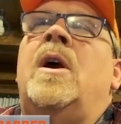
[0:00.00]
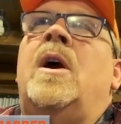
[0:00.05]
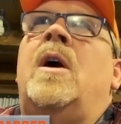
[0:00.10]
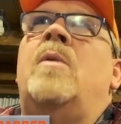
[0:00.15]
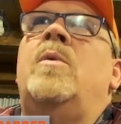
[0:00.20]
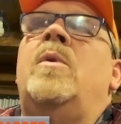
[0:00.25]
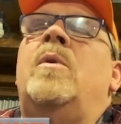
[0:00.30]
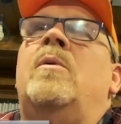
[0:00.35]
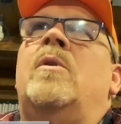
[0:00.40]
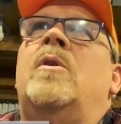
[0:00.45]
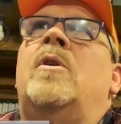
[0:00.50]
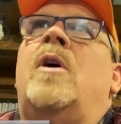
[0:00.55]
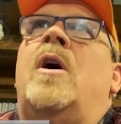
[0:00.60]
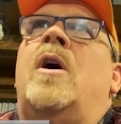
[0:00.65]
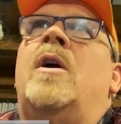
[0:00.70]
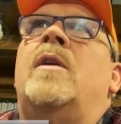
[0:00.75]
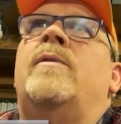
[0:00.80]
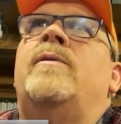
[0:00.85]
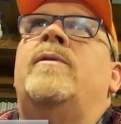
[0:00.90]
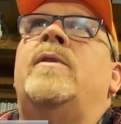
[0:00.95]
We were
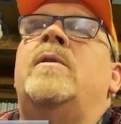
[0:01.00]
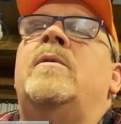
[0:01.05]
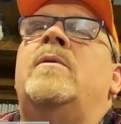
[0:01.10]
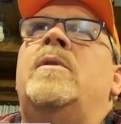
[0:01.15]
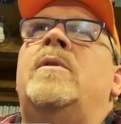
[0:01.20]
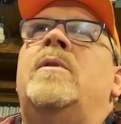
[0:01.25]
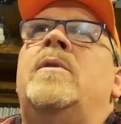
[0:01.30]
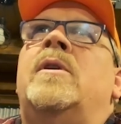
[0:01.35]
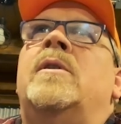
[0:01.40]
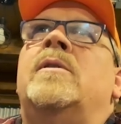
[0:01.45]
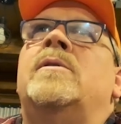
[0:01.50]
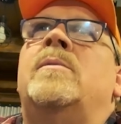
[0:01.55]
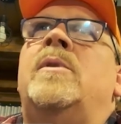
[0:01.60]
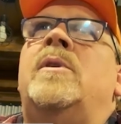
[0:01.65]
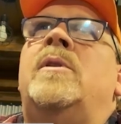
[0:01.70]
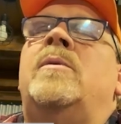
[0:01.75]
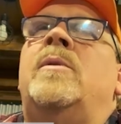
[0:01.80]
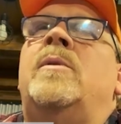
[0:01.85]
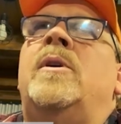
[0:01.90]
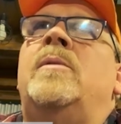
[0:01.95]
gone a few years in
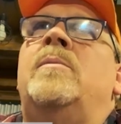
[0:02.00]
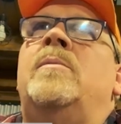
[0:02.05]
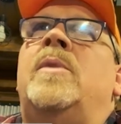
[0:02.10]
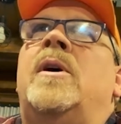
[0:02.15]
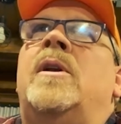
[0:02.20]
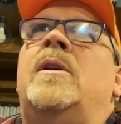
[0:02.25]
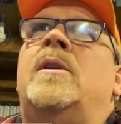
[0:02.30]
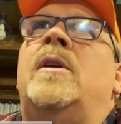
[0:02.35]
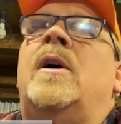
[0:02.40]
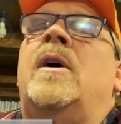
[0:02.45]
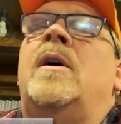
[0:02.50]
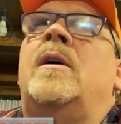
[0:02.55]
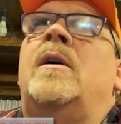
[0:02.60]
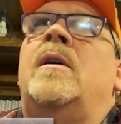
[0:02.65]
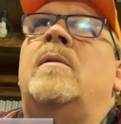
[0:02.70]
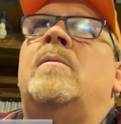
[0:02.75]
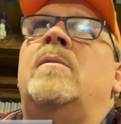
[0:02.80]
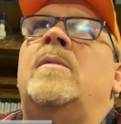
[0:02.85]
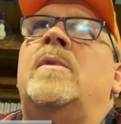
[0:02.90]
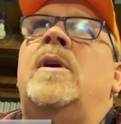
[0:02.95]
between, but
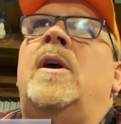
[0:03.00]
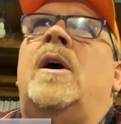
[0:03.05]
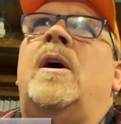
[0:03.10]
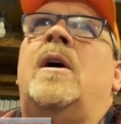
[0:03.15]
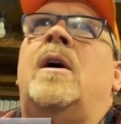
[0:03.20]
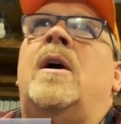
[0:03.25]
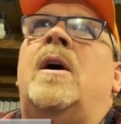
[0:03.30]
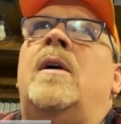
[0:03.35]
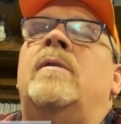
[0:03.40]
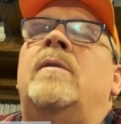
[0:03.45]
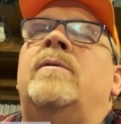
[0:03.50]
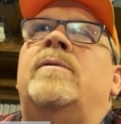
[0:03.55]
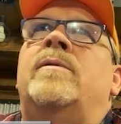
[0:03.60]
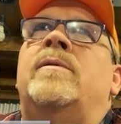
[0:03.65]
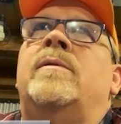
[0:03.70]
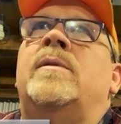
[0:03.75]
yeah, I've